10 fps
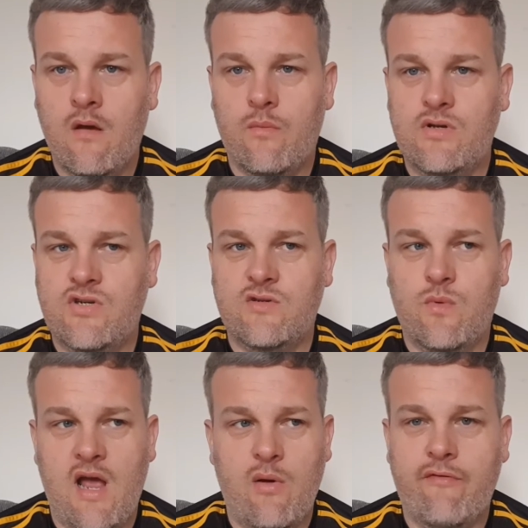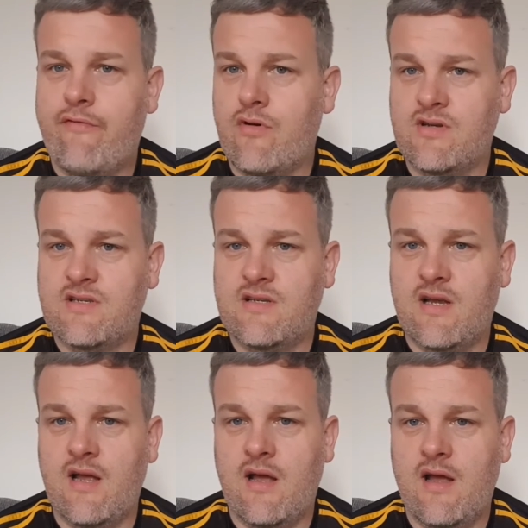Which is our first
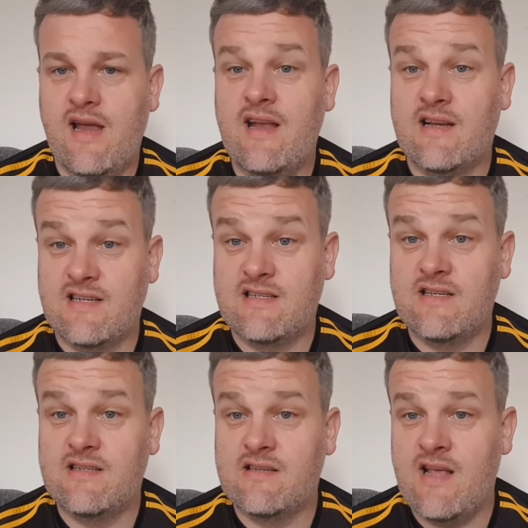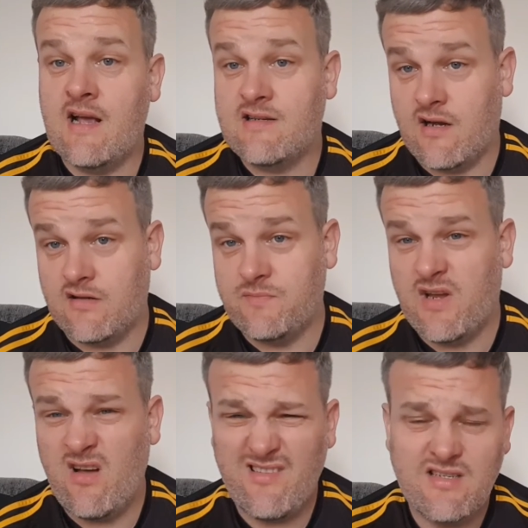in existence as the Exiles,
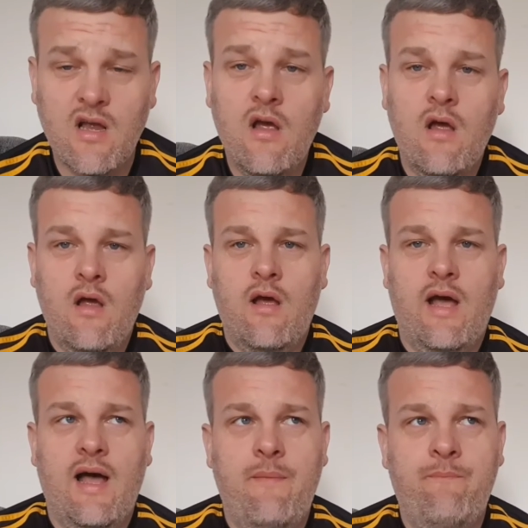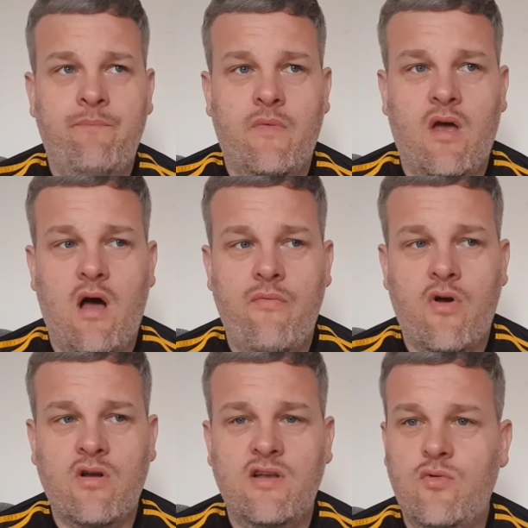because I'm
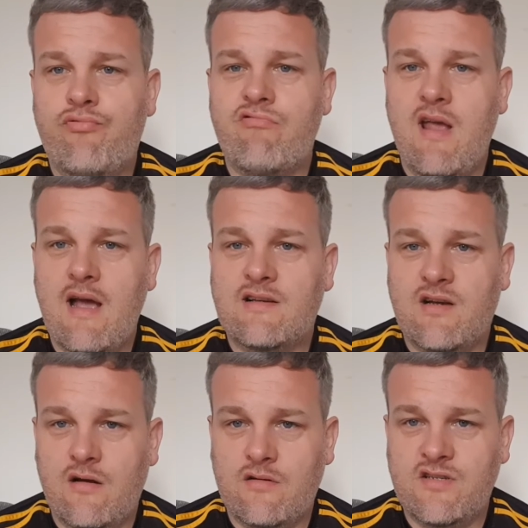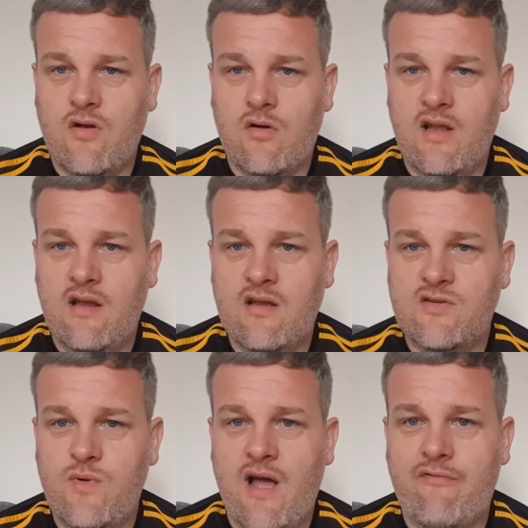not going to do pre-Exiles non-league
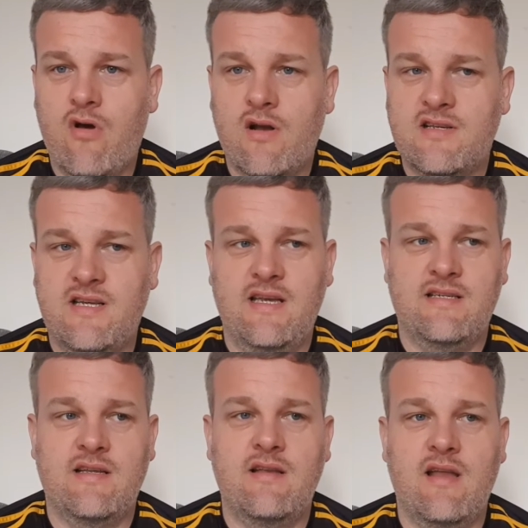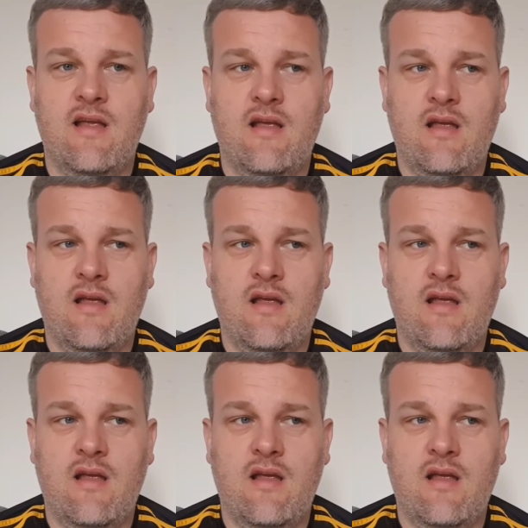because we have got a season,